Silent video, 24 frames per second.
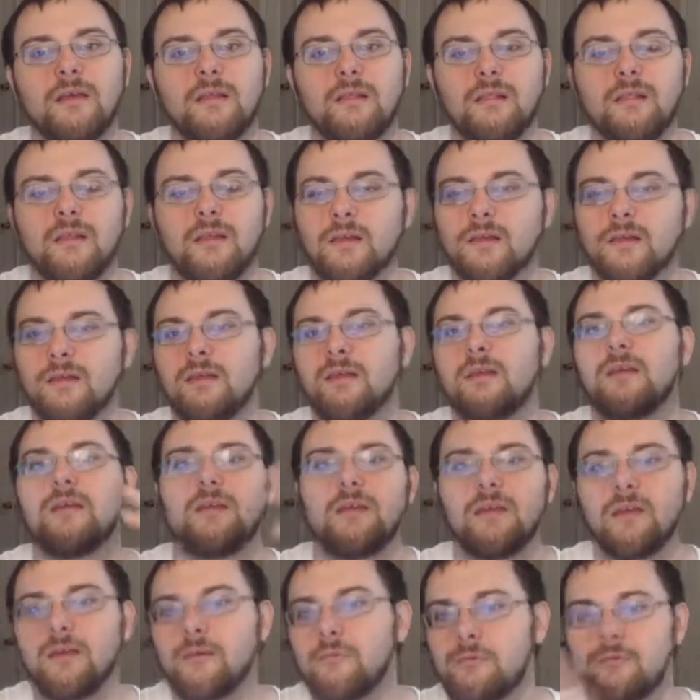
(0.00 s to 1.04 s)
like,
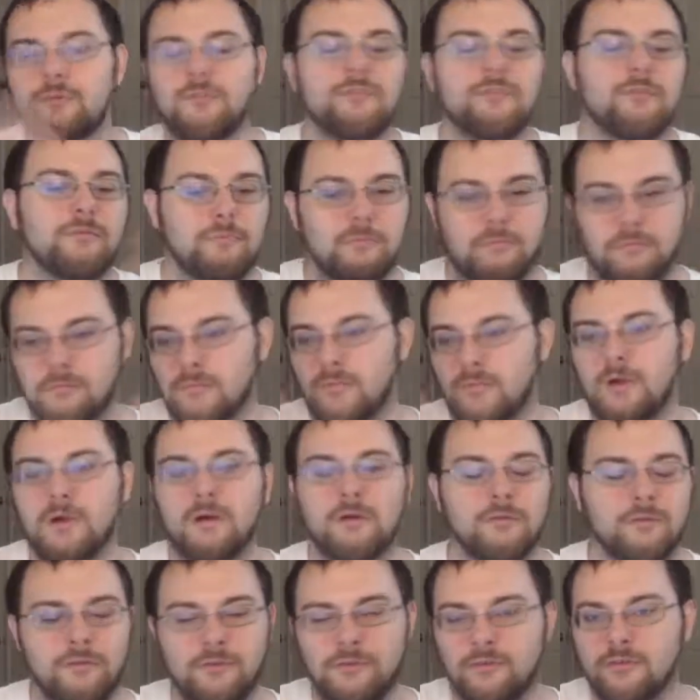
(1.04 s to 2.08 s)
it would just
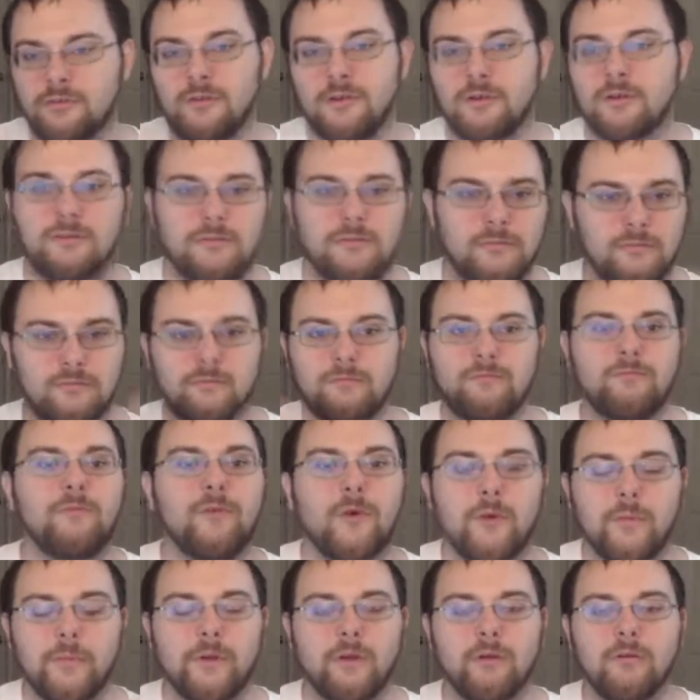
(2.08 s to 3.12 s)
all just start
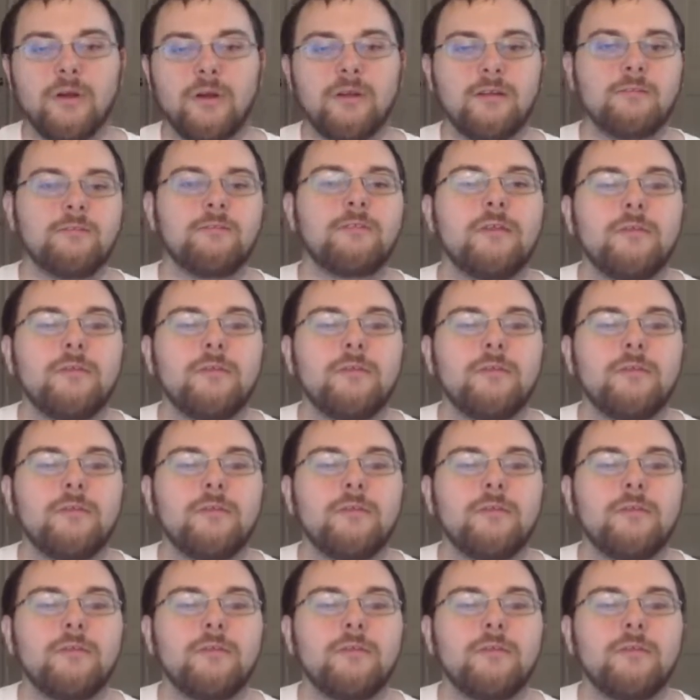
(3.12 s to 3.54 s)
forming around,